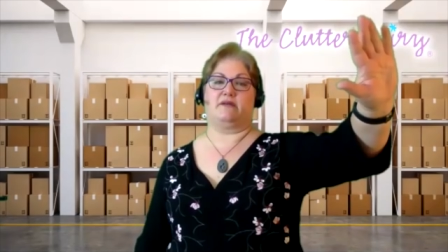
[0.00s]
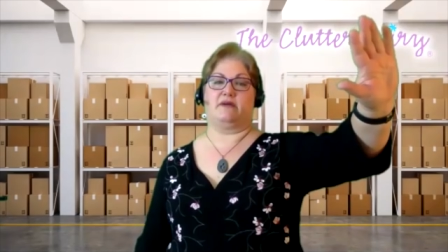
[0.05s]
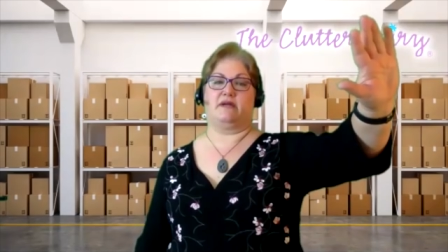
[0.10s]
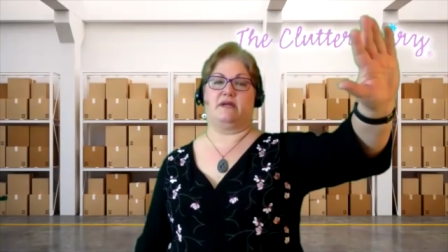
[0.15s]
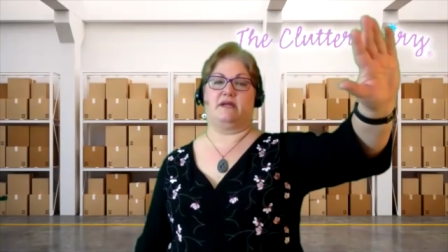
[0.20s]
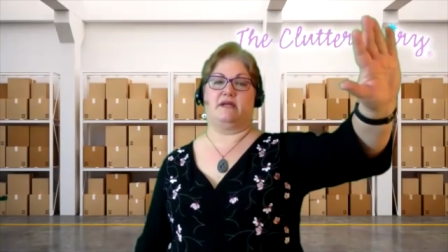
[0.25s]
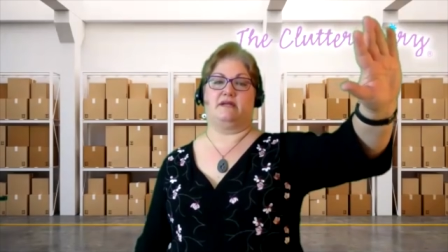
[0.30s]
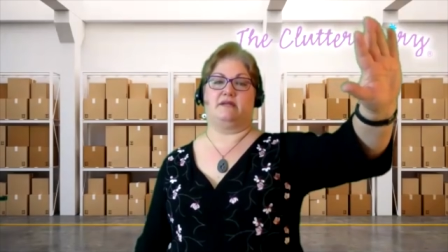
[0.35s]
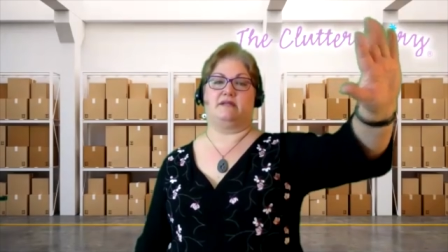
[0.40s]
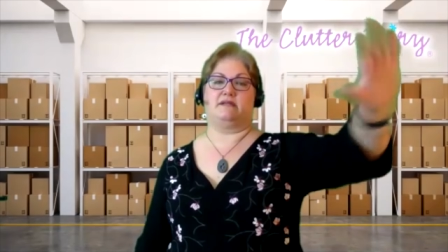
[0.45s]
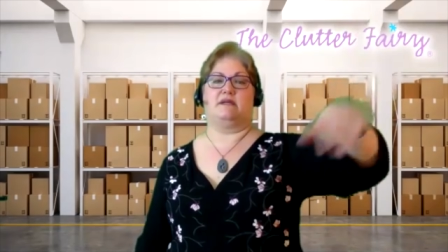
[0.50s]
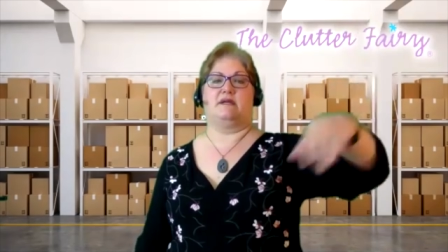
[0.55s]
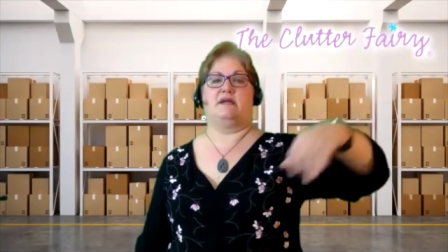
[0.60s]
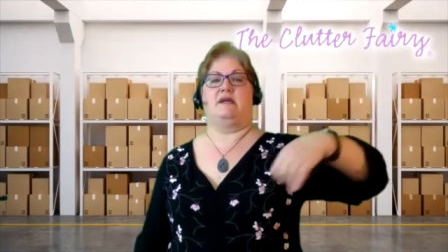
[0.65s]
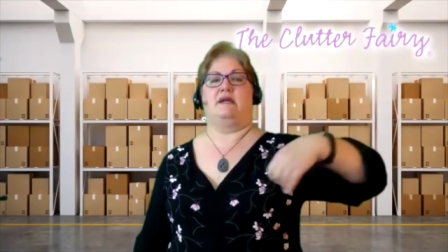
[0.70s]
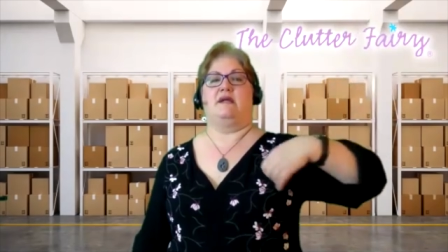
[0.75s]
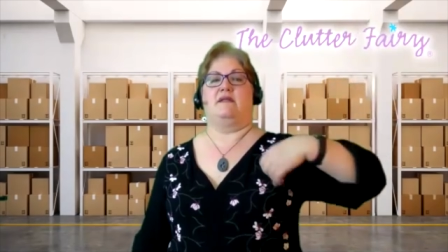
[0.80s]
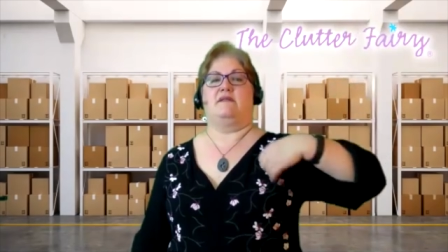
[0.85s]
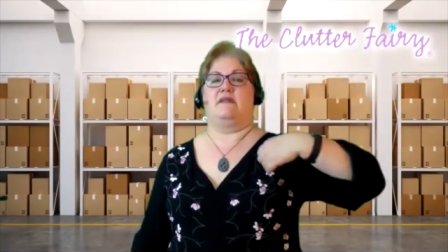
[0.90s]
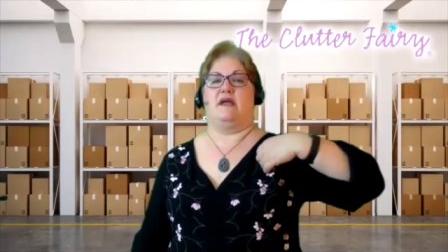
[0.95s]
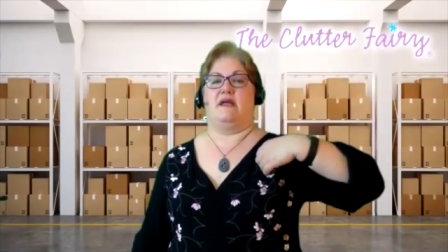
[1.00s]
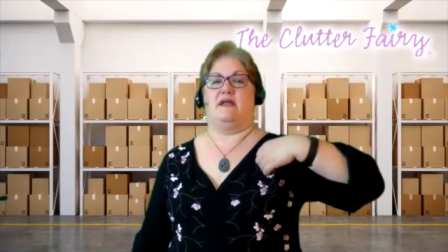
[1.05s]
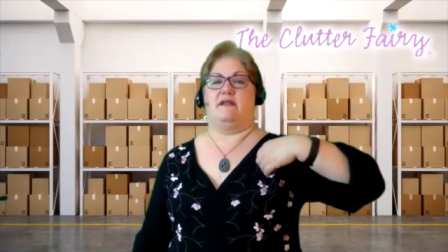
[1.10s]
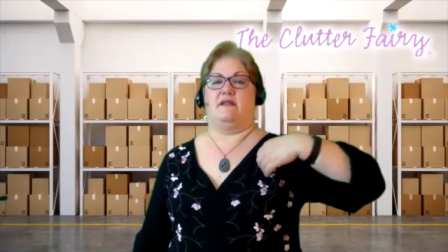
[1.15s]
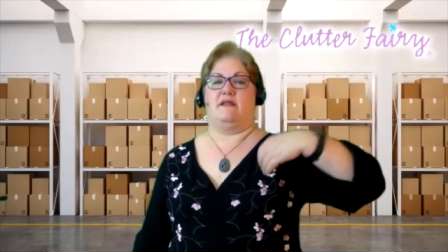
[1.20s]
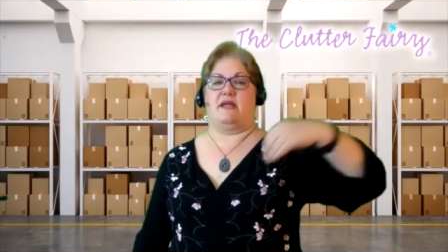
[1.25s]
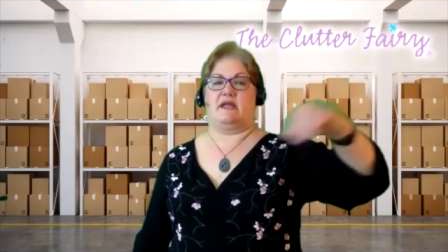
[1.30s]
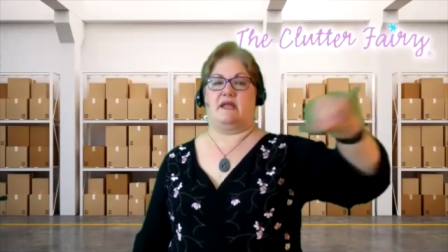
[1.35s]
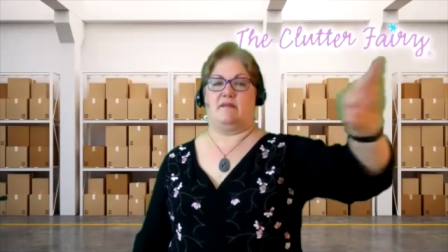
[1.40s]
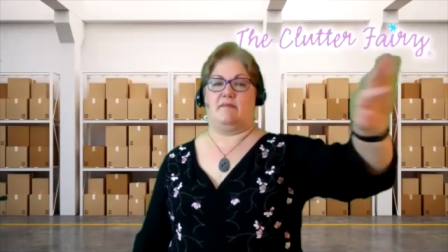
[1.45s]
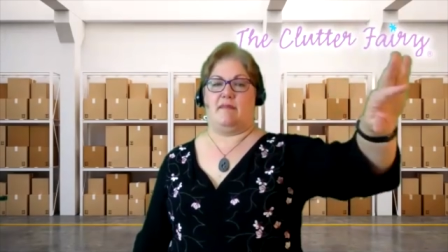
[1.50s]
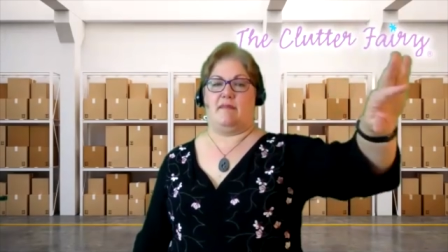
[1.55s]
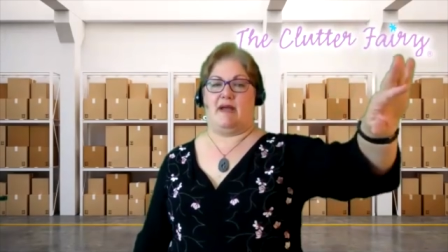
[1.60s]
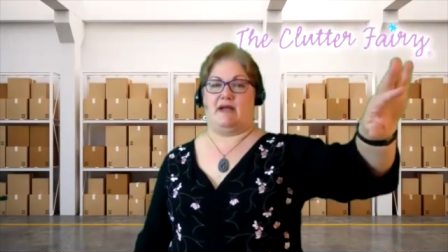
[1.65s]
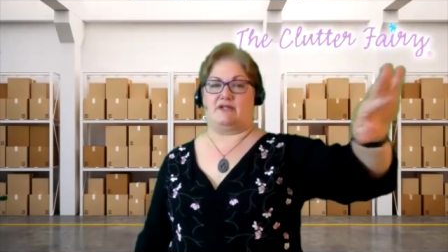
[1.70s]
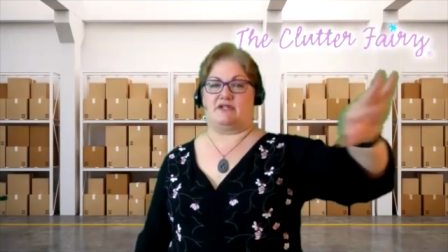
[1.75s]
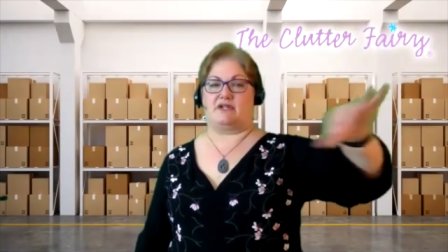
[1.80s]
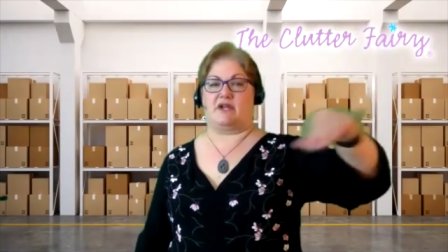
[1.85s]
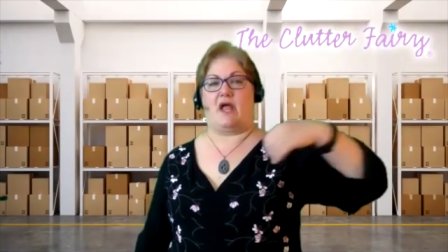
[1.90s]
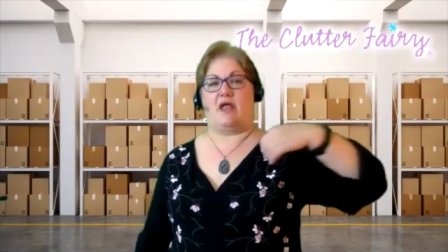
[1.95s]
end, then they can
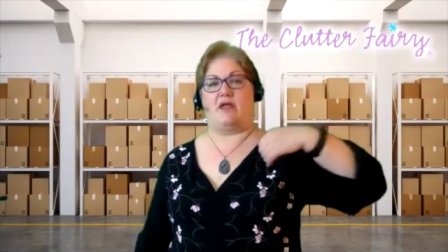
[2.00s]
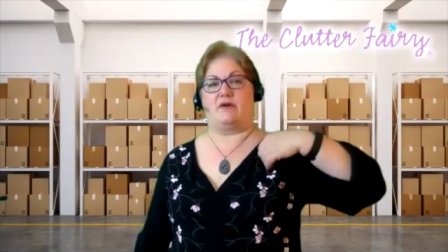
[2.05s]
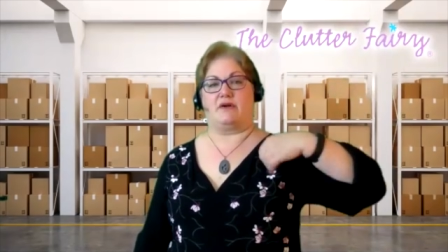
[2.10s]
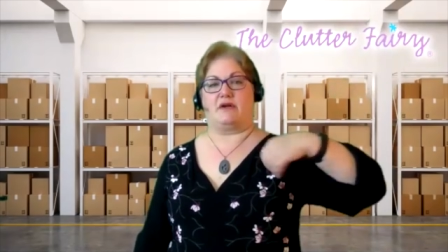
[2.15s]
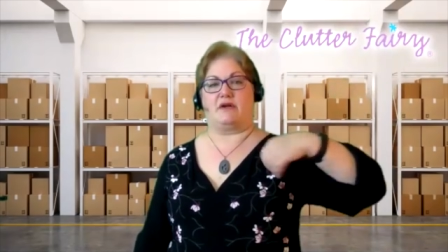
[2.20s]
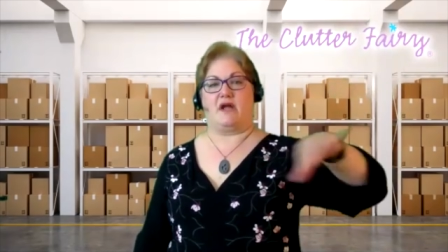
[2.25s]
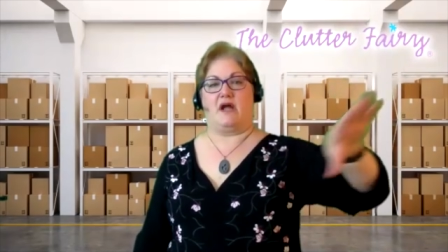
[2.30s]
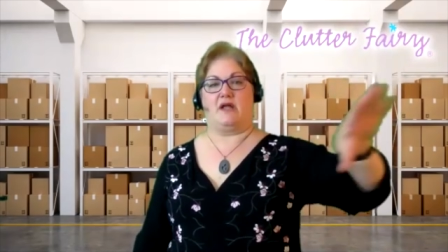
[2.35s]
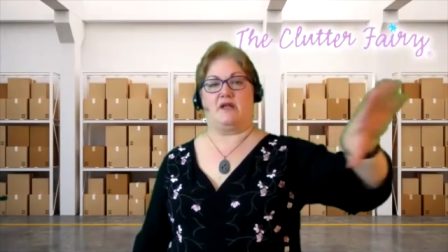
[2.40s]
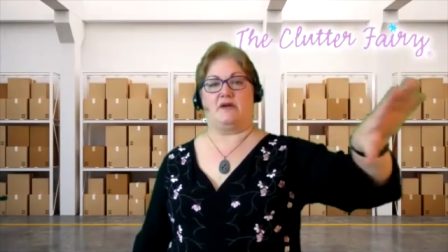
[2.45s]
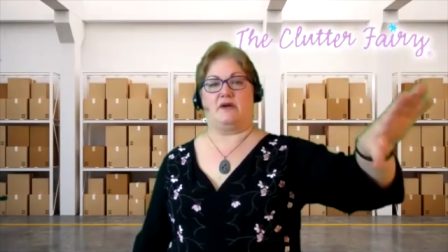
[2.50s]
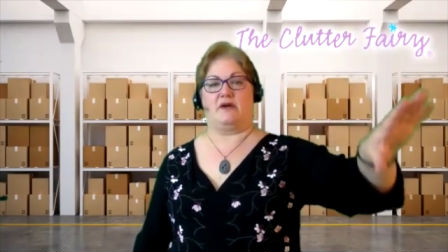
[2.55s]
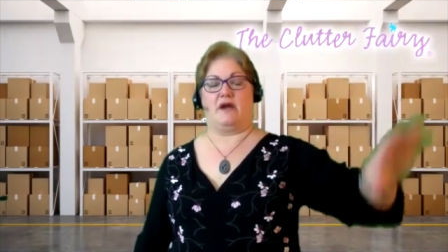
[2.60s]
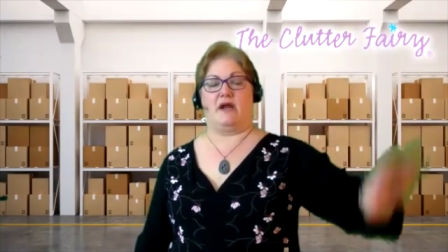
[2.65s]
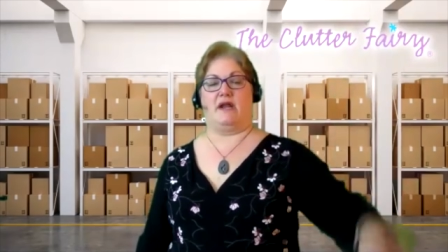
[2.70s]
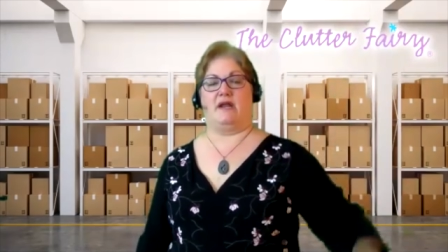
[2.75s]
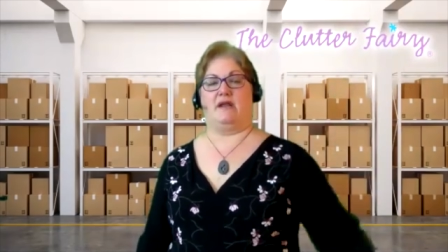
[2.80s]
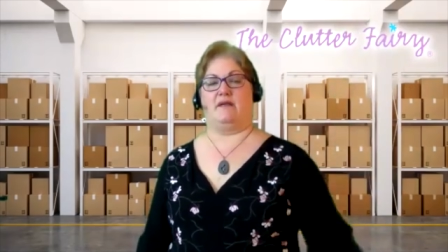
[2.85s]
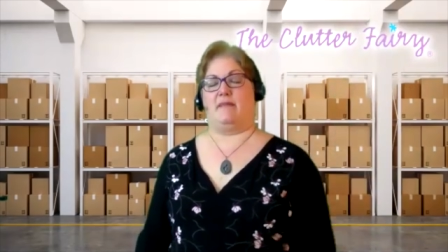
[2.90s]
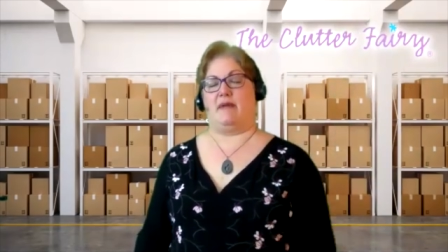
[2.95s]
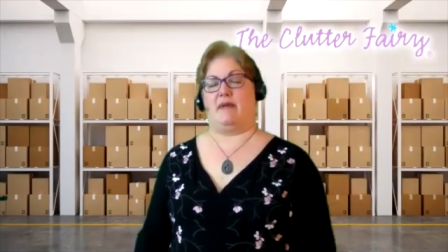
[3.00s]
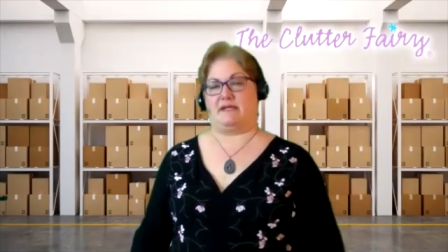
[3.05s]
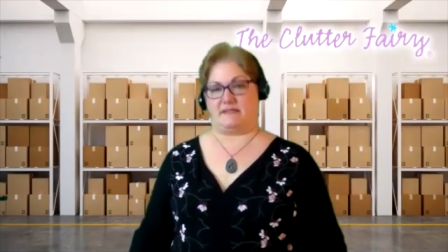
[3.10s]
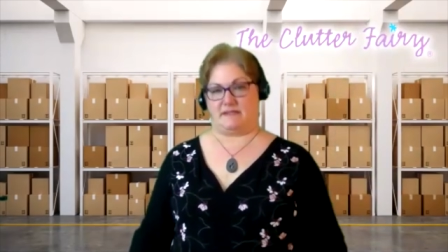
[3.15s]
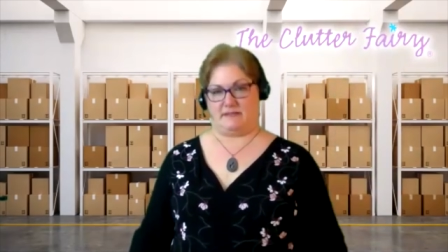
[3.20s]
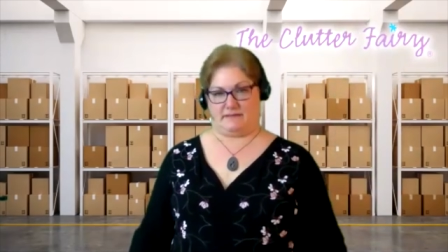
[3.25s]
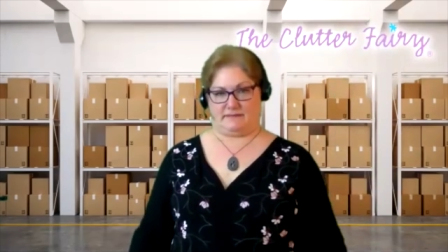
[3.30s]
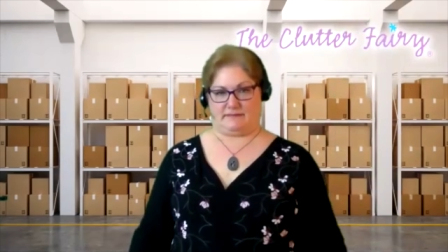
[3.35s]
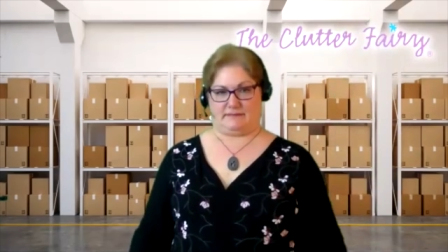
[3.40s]
match color to color, and it makes